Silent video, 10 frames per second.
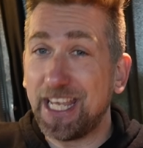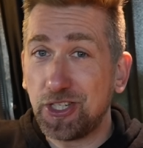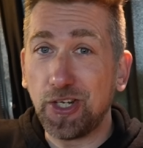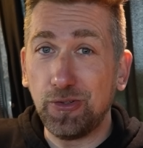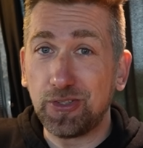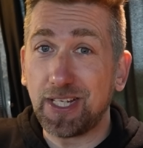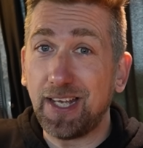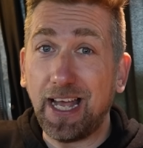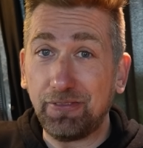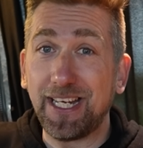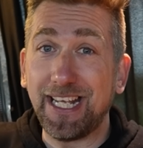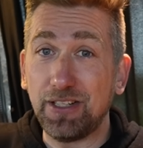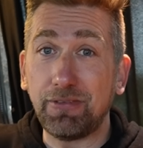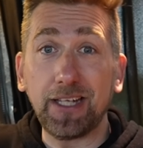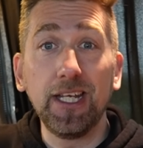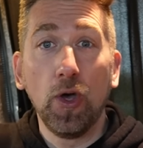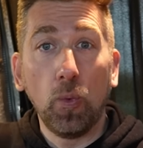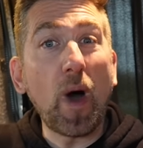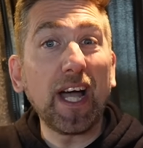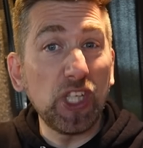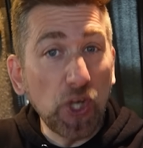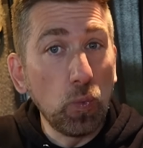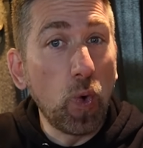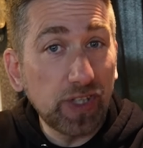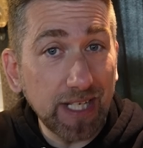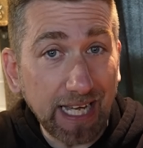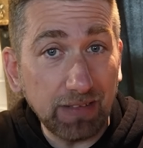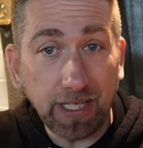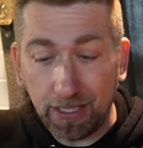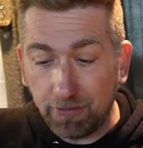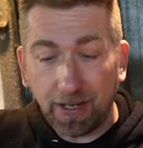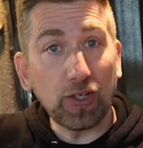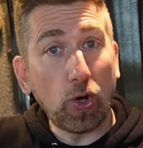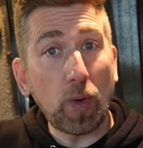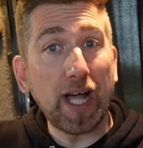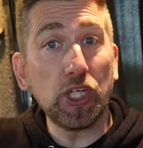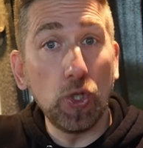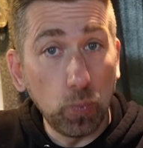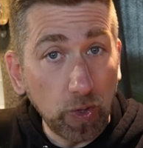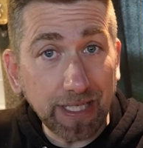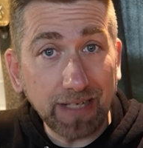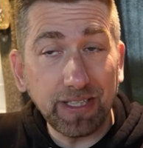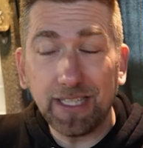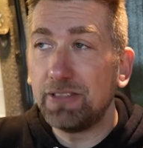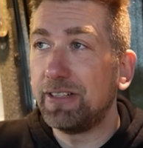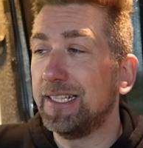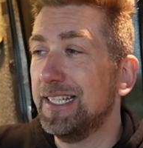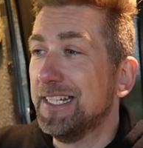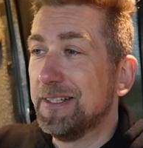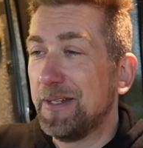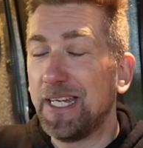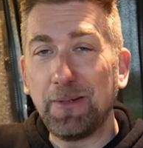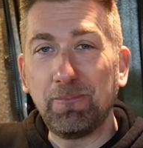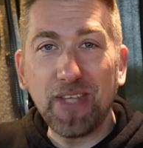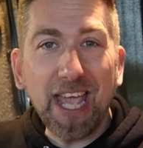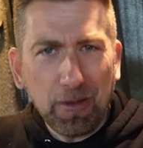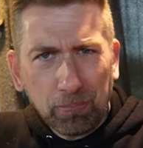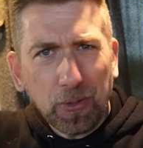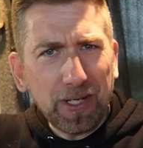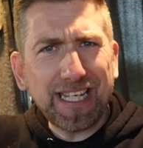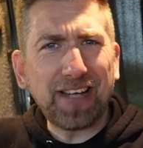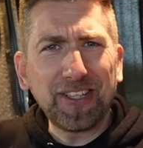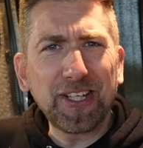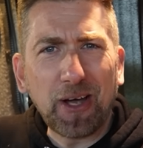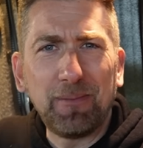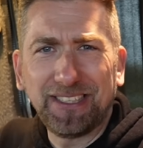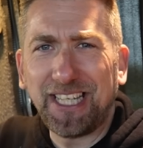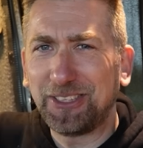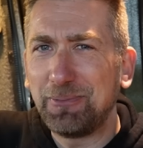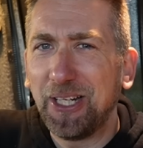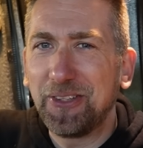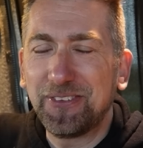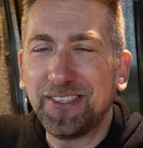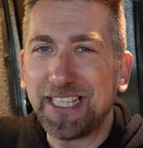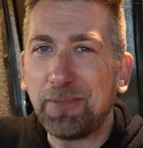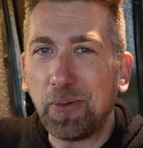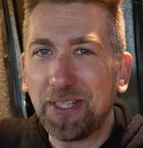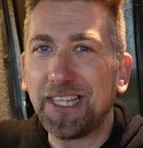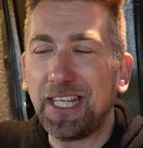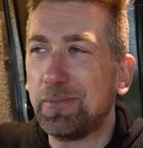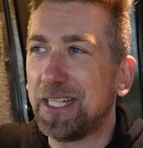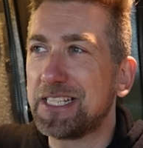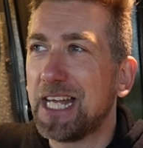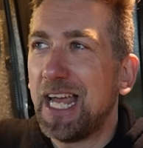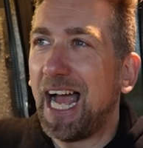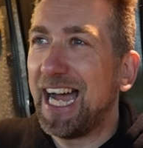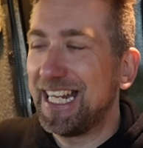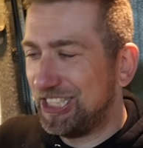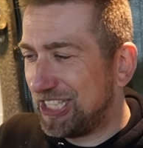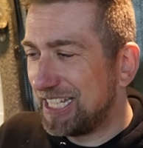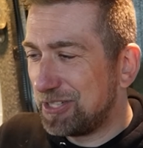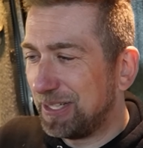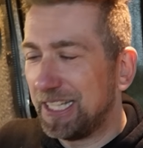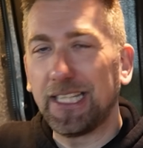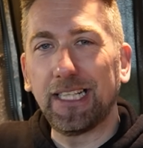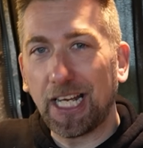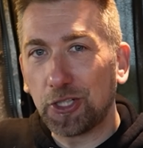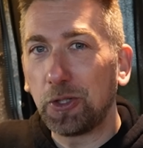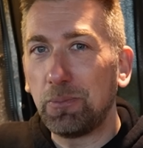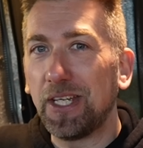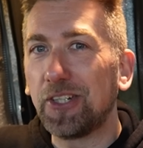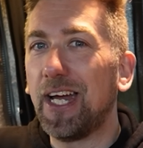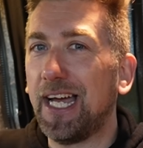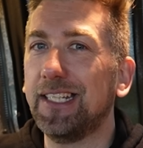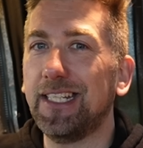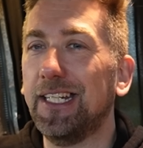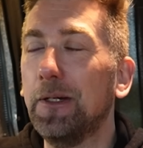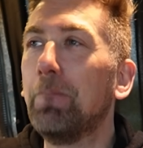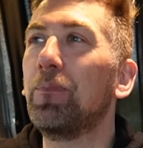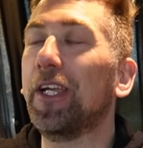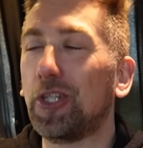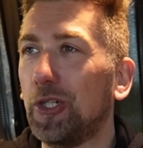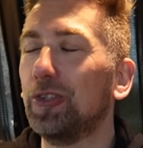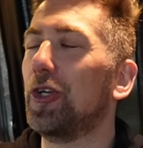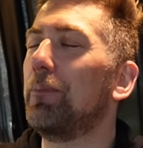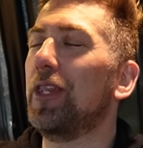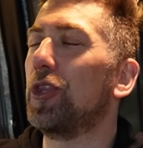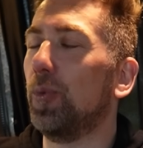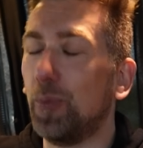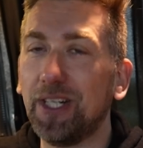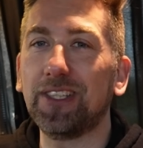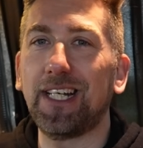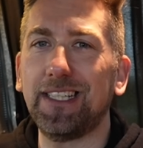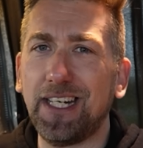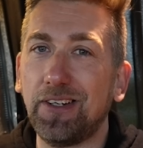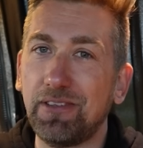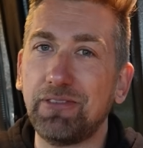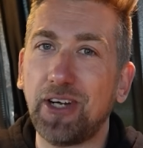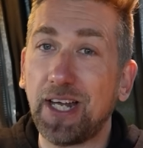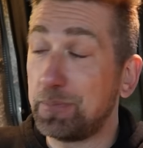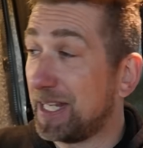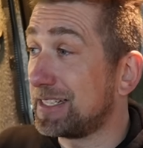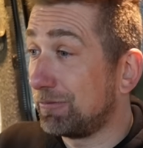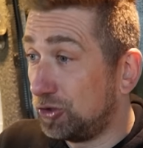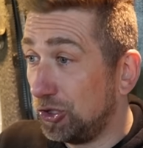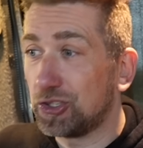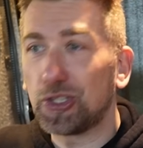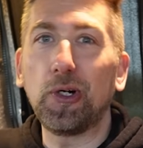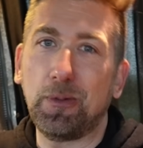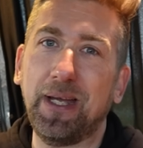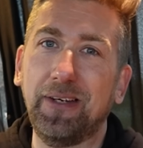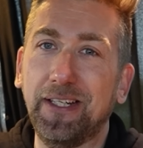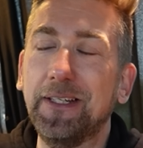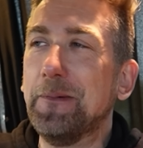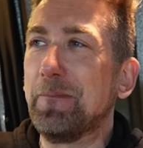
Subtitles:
issues to having it in the van, why you wouldn't have it in the van or why you would have it in the van. Yeah, put it down in the comment section below and tell me what you think, because I genuinely think that could be a great idea. It could also be the worst idea I've ever had because I've just thought about it.